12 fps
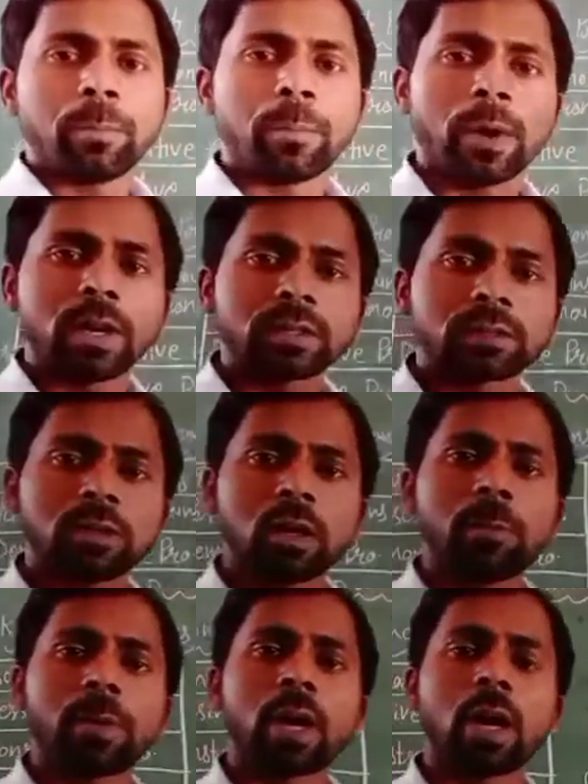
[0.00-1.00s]
personal
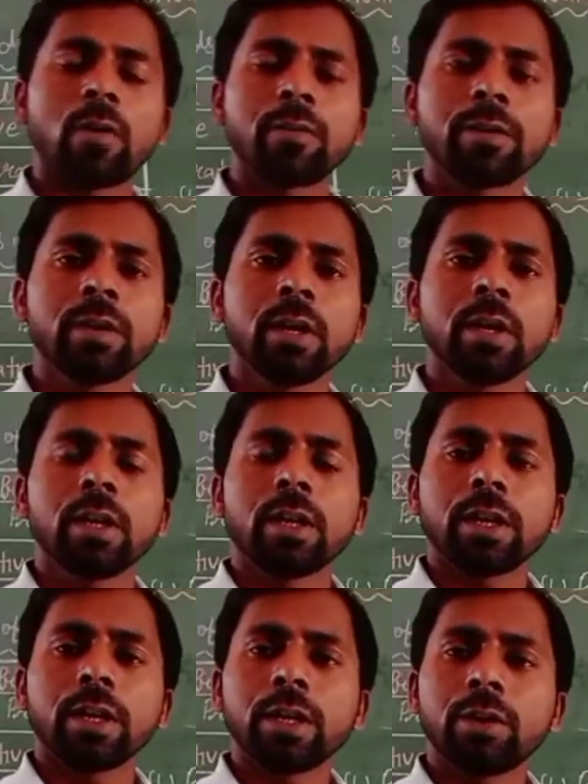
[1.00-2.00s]
pronoun
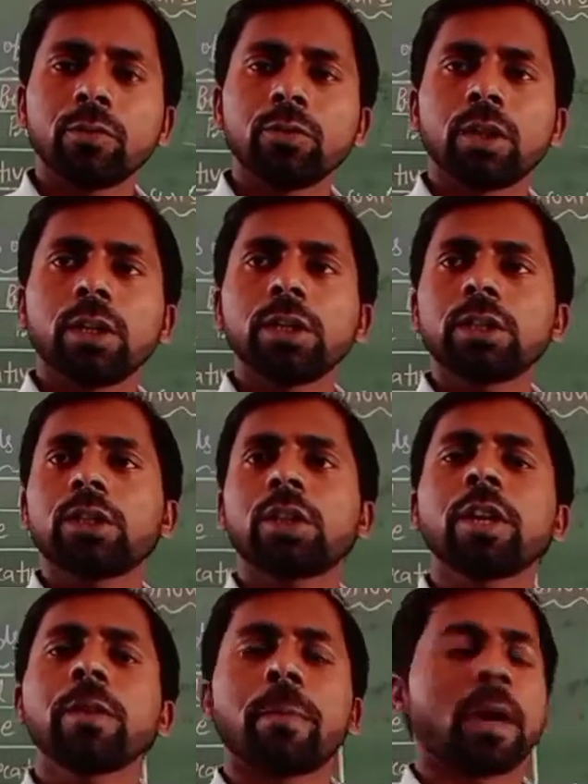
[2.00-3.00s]
into the
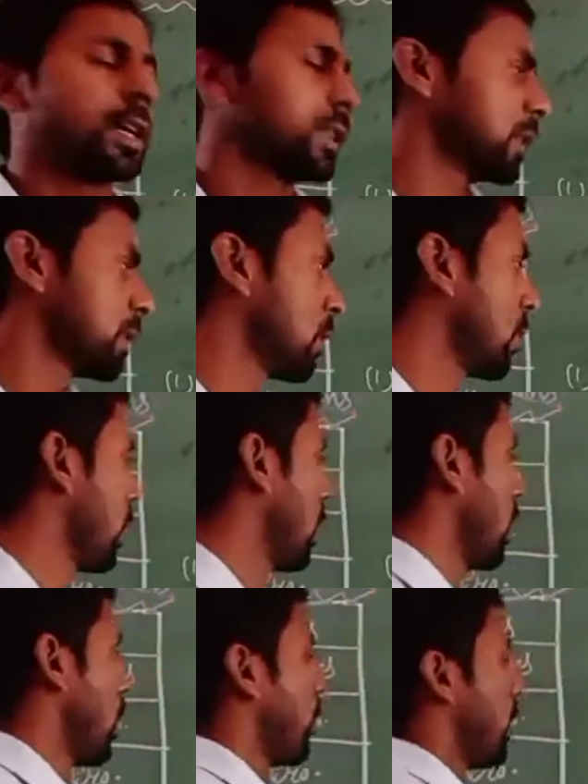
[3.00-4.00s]
three parts.
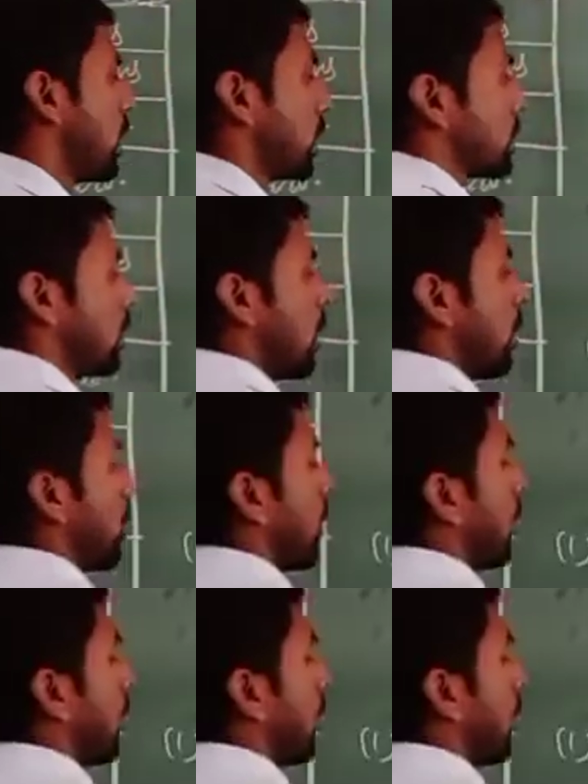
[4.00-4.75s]
Personal